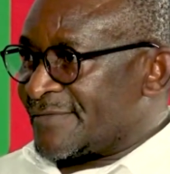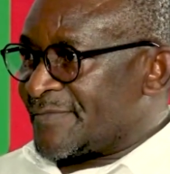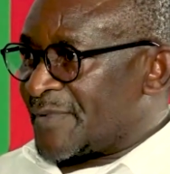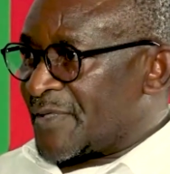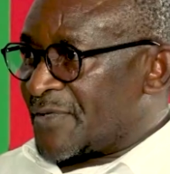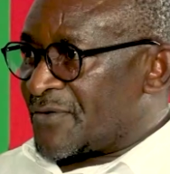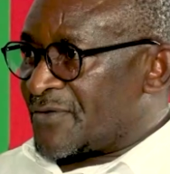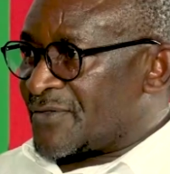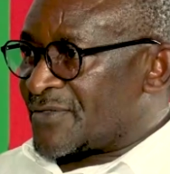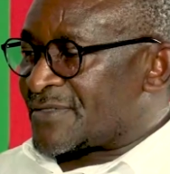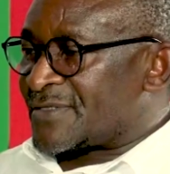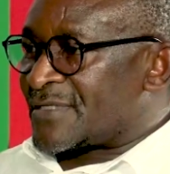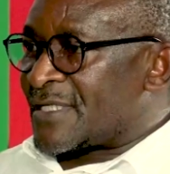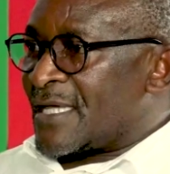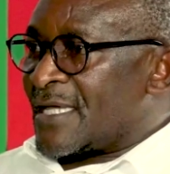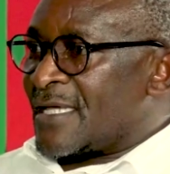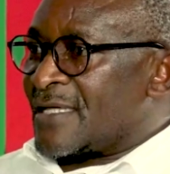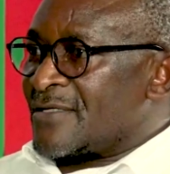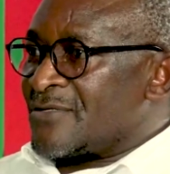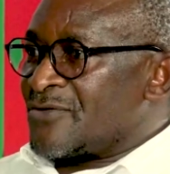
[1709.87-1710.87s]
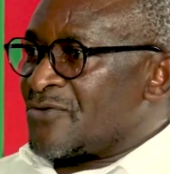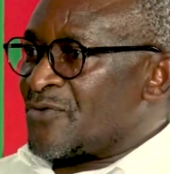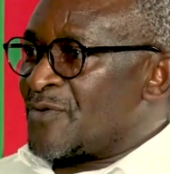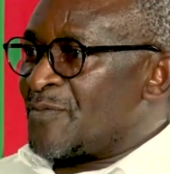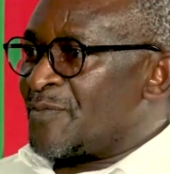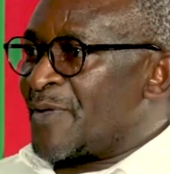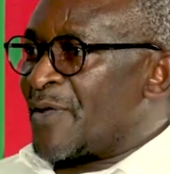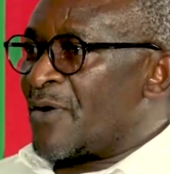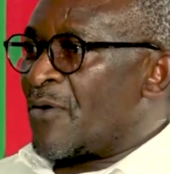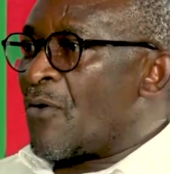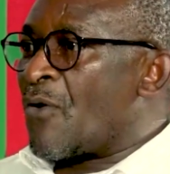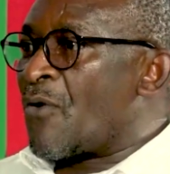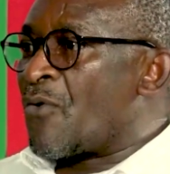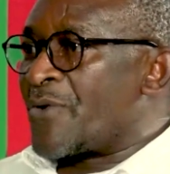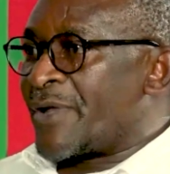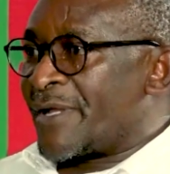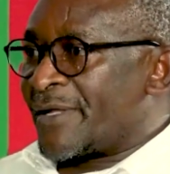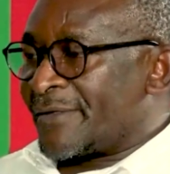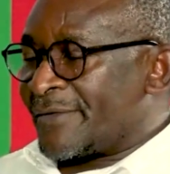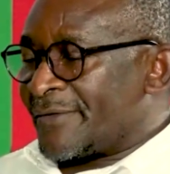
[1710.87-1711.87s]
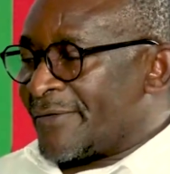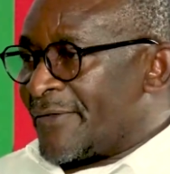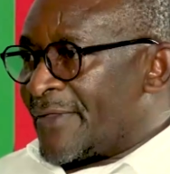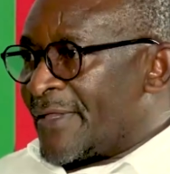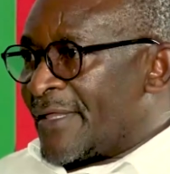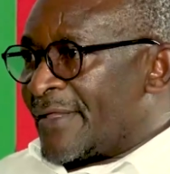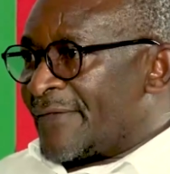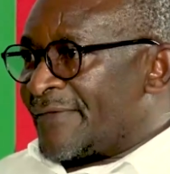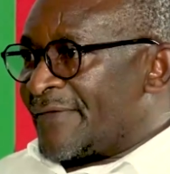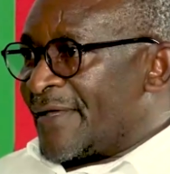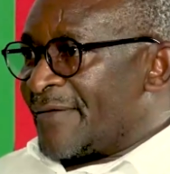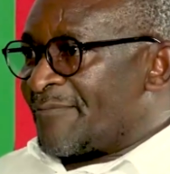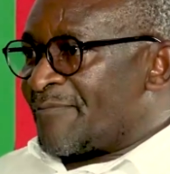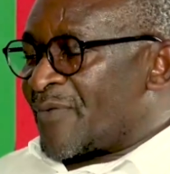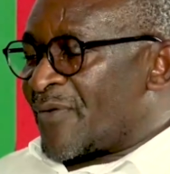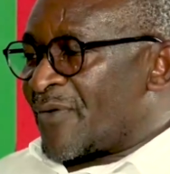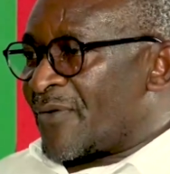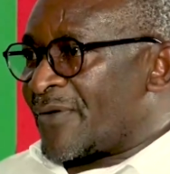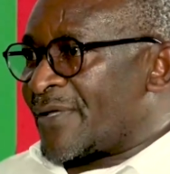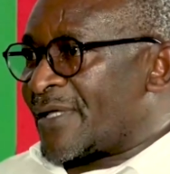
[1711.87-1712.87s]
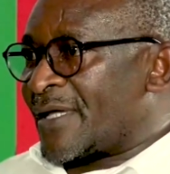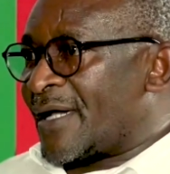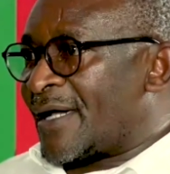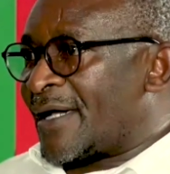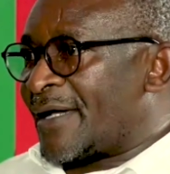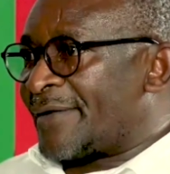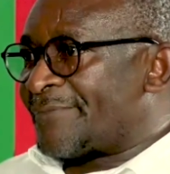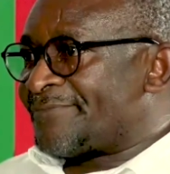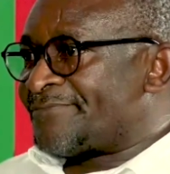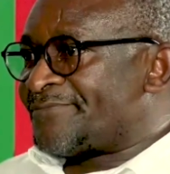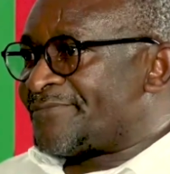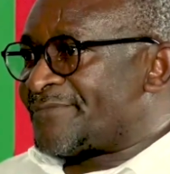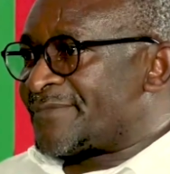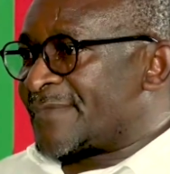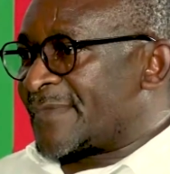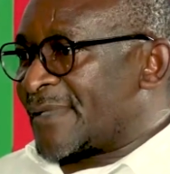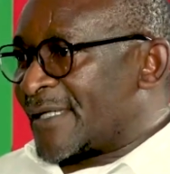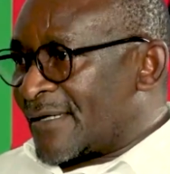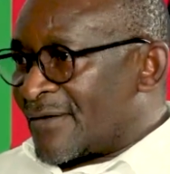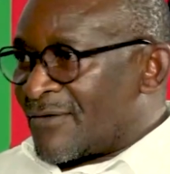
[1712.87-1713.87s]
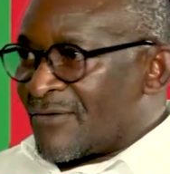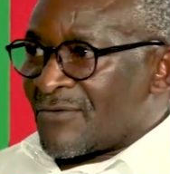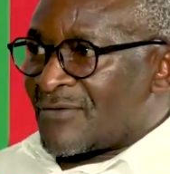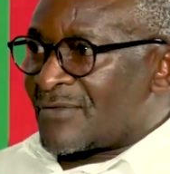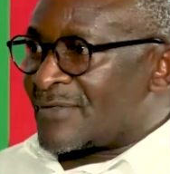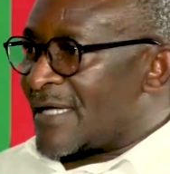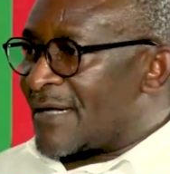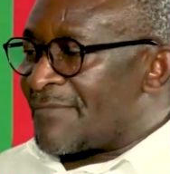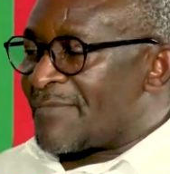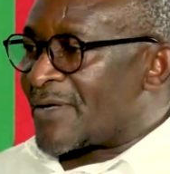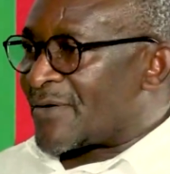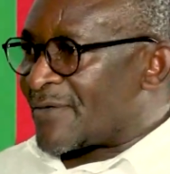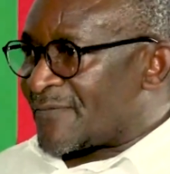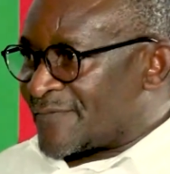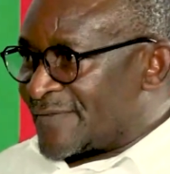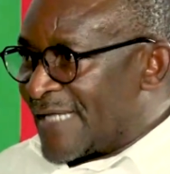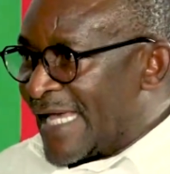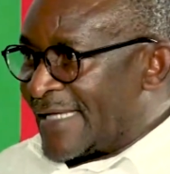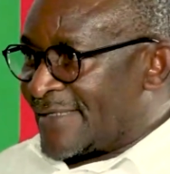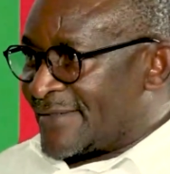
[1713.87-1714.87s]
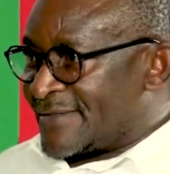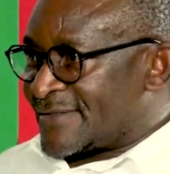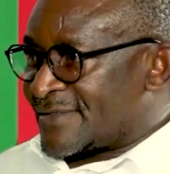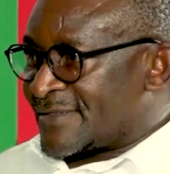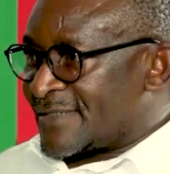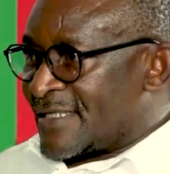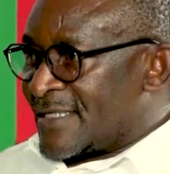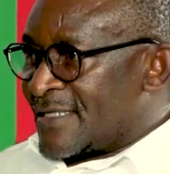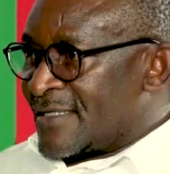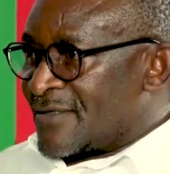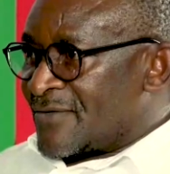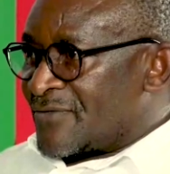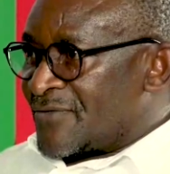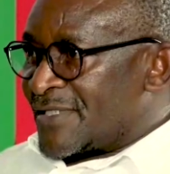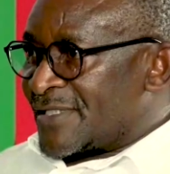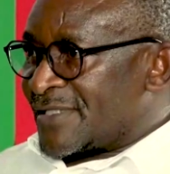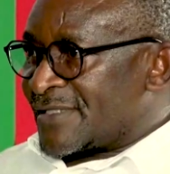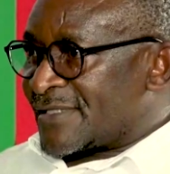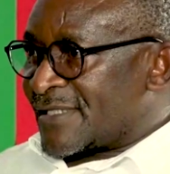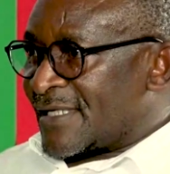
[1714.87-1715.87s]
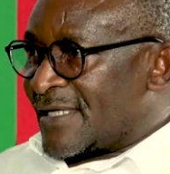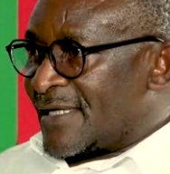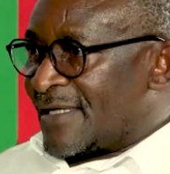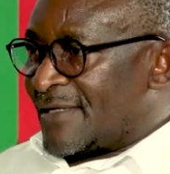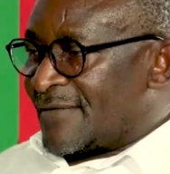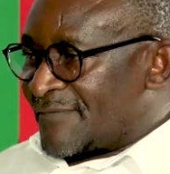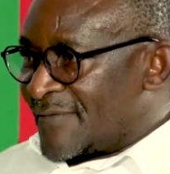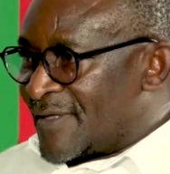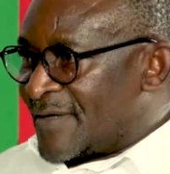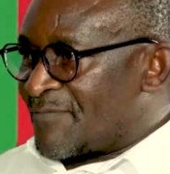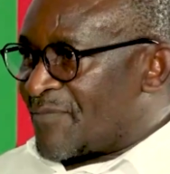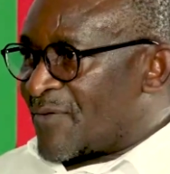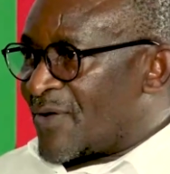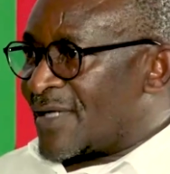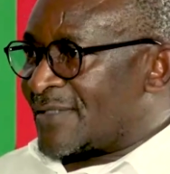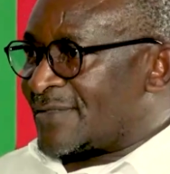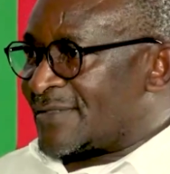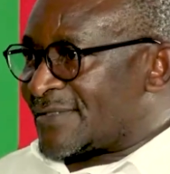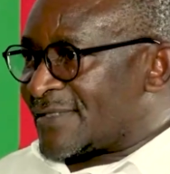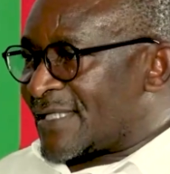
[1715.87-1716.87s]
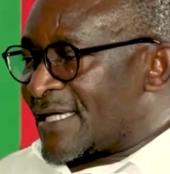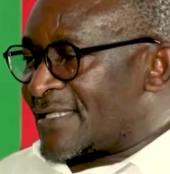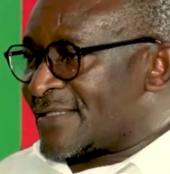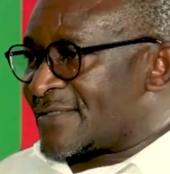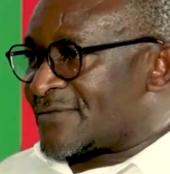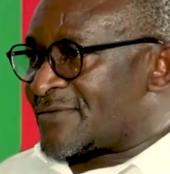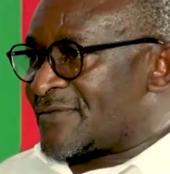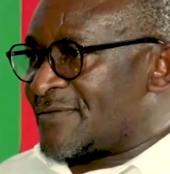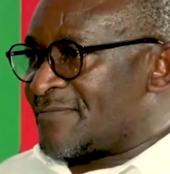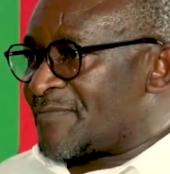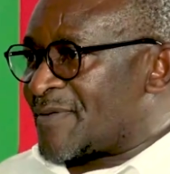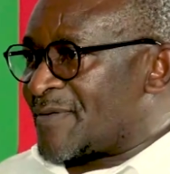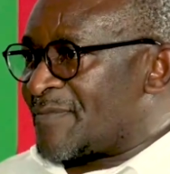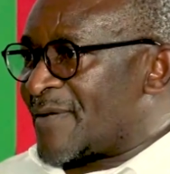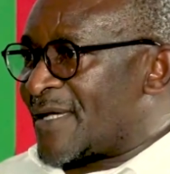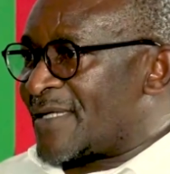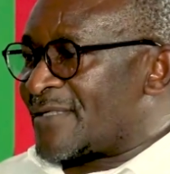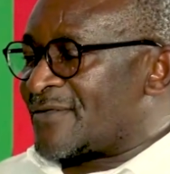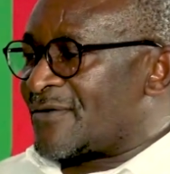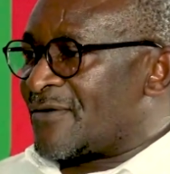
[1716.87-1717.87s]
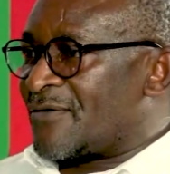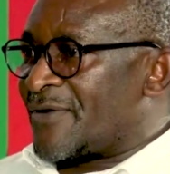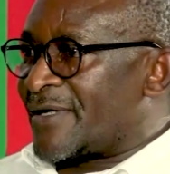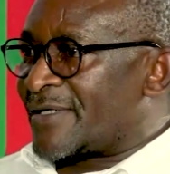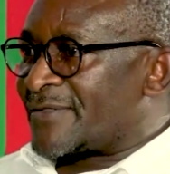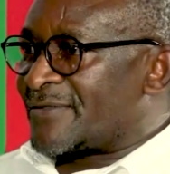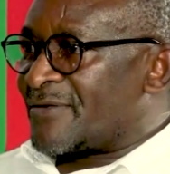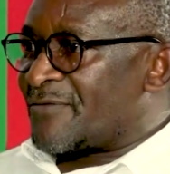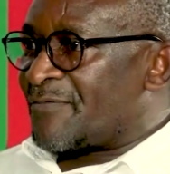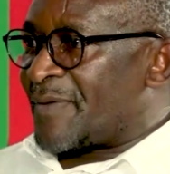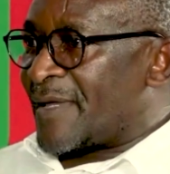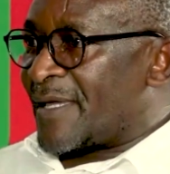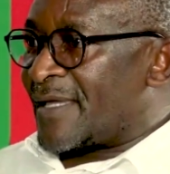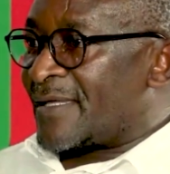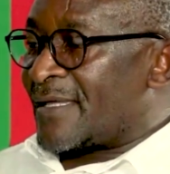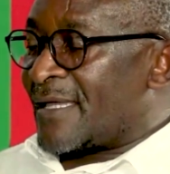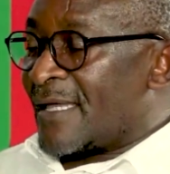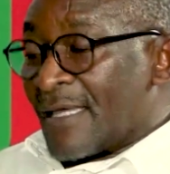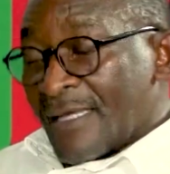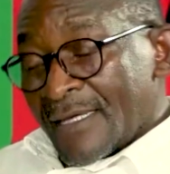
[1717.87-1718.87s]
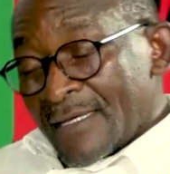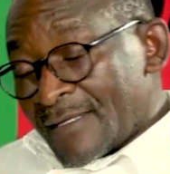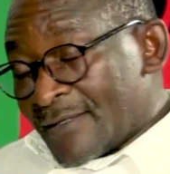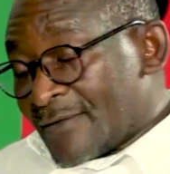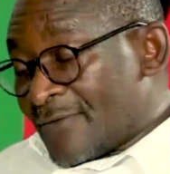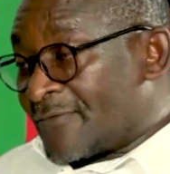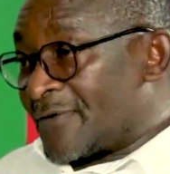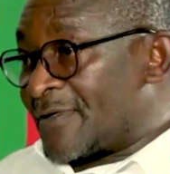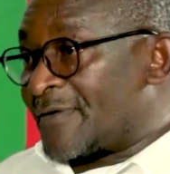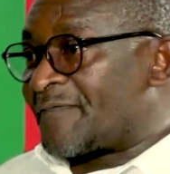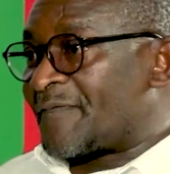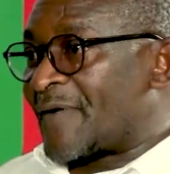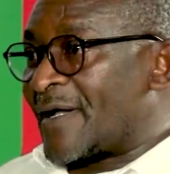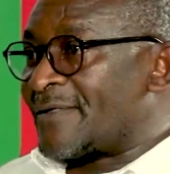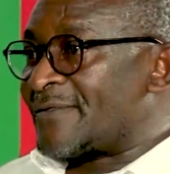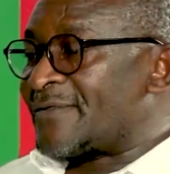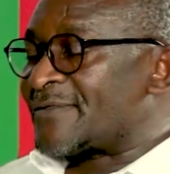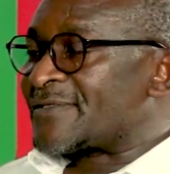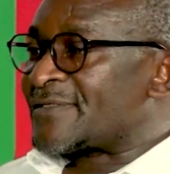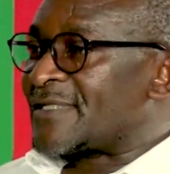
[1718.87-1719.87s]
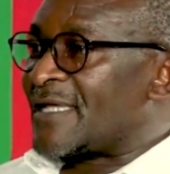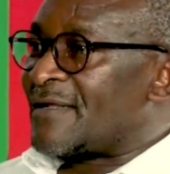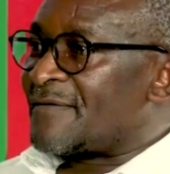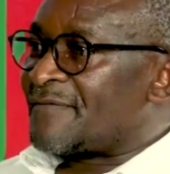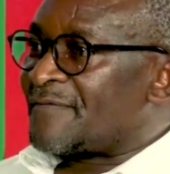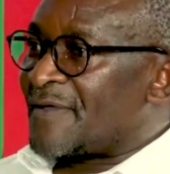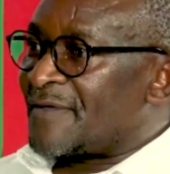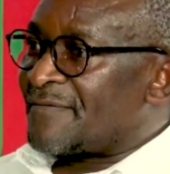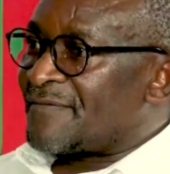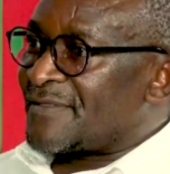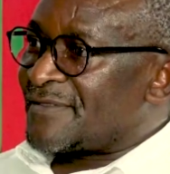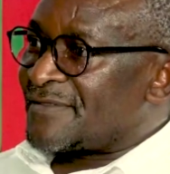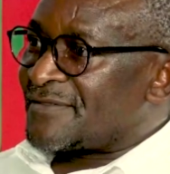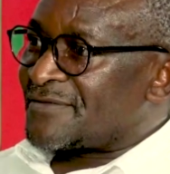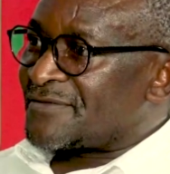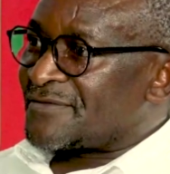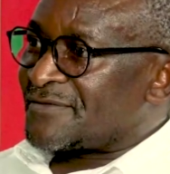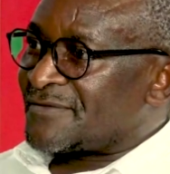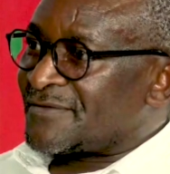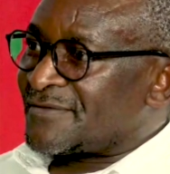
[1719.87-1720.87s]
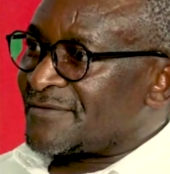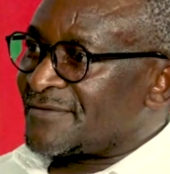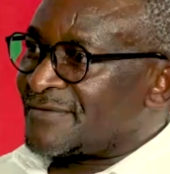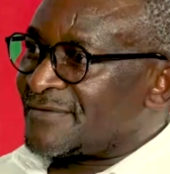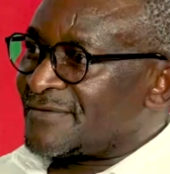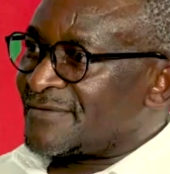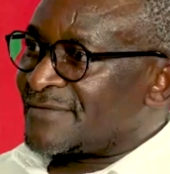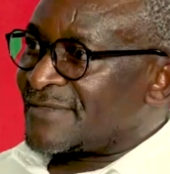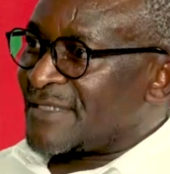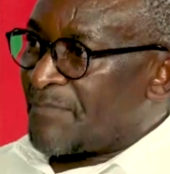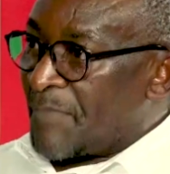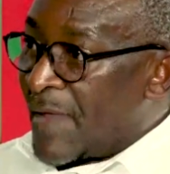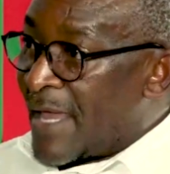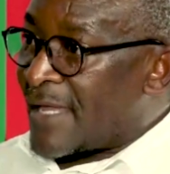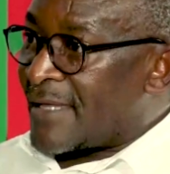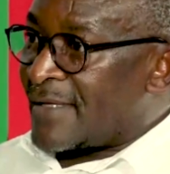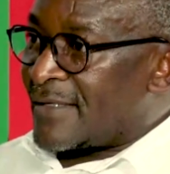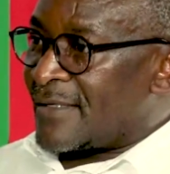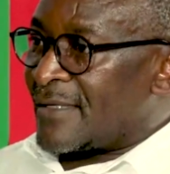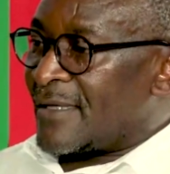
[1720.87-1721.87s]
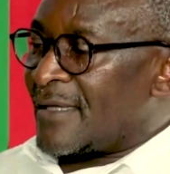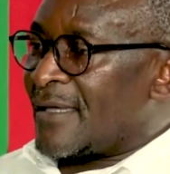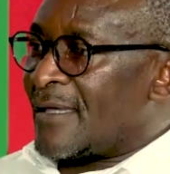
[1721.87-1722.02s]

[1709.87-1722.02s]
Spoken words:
because you will be owing the employer a whole number of days, which if the employer decides to implement no work, no pay, you will find yourself having to repay